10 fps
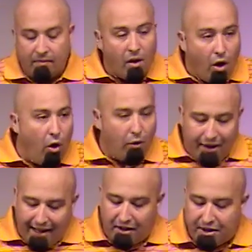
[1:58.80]

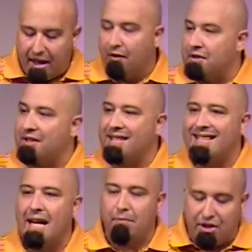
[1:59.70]
holding ourselves to the
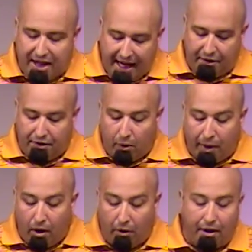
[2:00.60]
same standard that
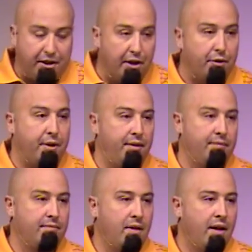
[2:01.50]
we hold our children,
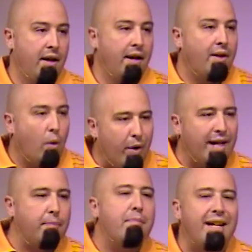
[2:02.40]
that we
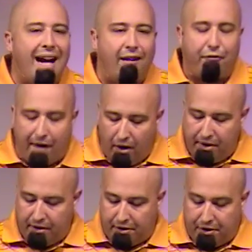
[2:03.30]
admit our
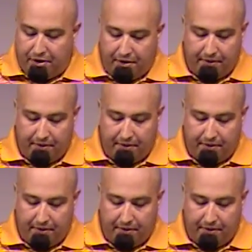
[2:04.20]
failures.